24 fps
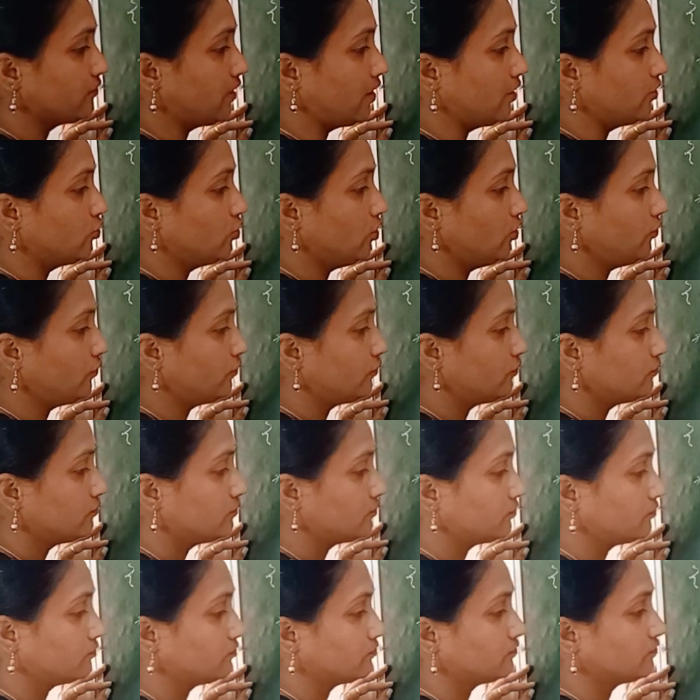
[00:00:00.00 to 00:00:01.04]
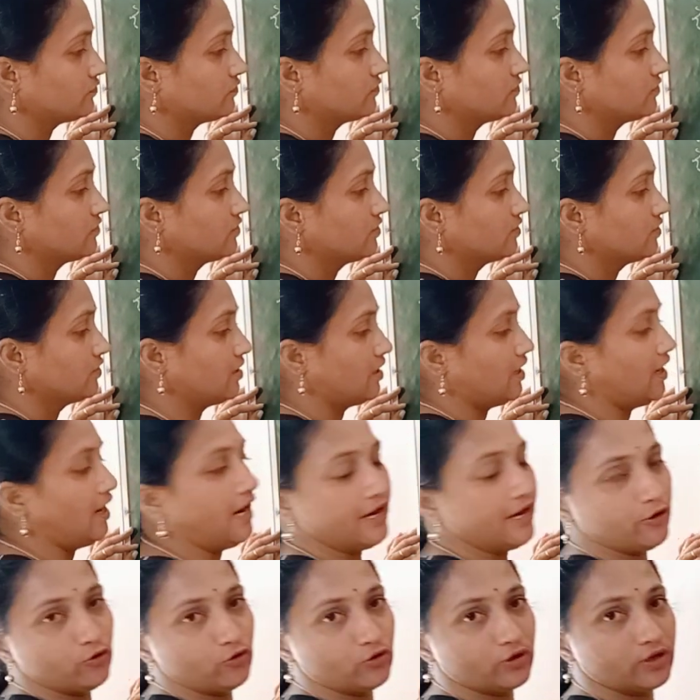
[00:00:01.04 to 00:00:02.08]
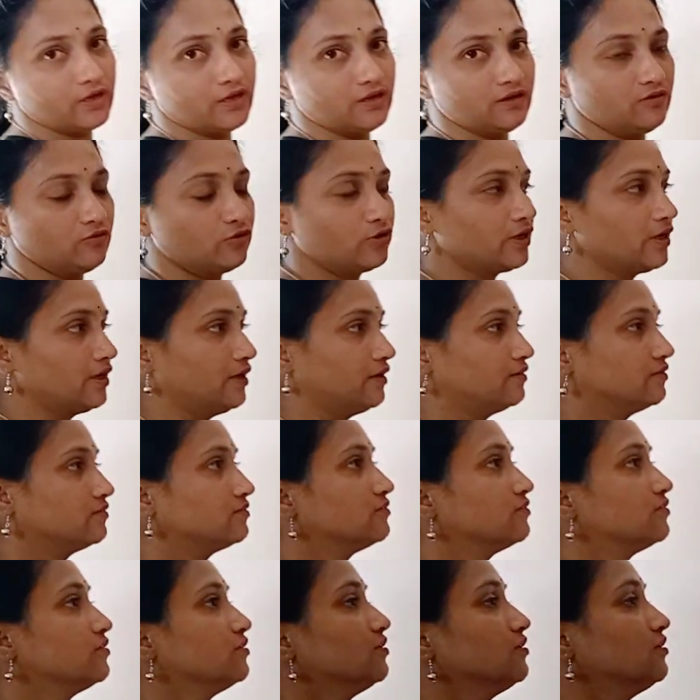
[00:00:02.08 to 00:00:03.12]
value of I over here. Okay.